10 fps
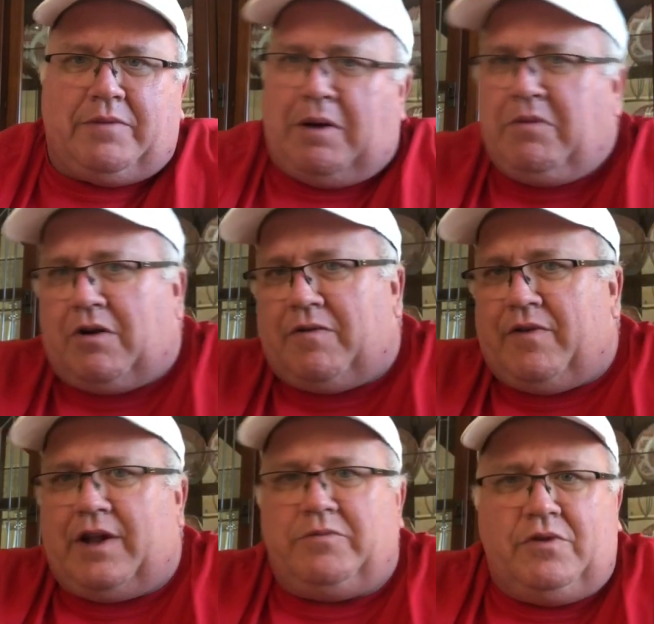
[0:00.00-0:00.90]
I'm not going to
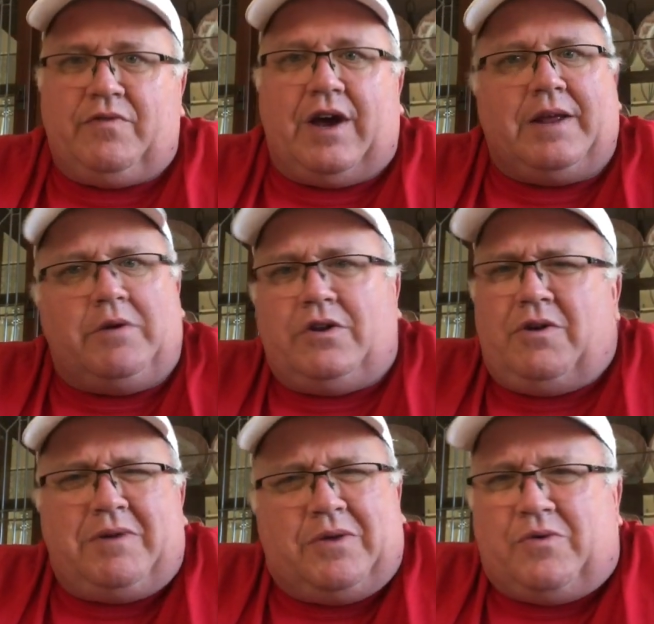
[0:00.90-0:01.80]
fight him. You fight him." And
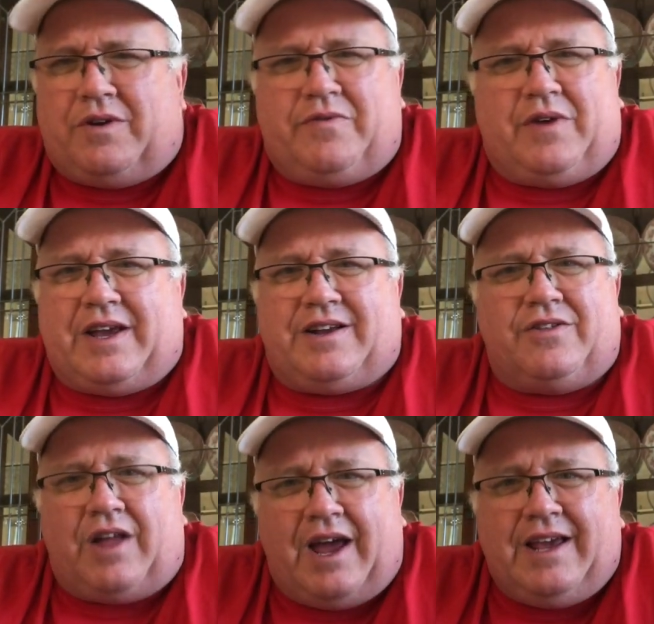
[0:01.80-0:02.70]
nobody wanted to fight
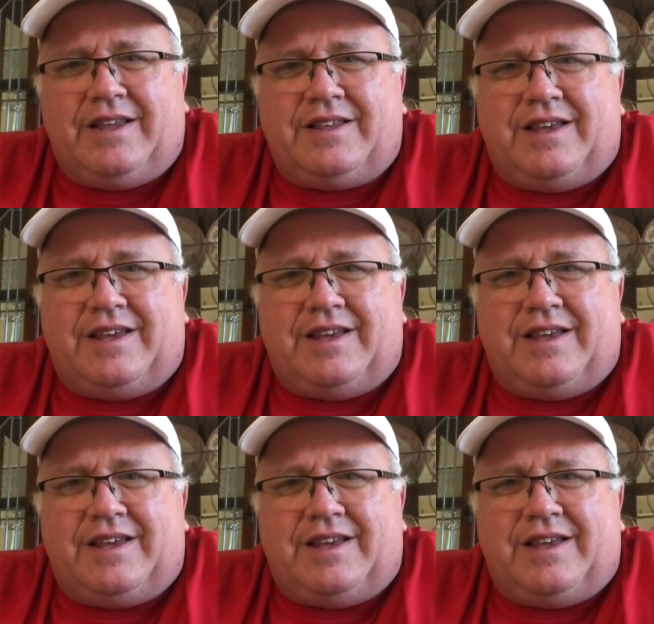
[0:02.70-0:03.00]
Goliath.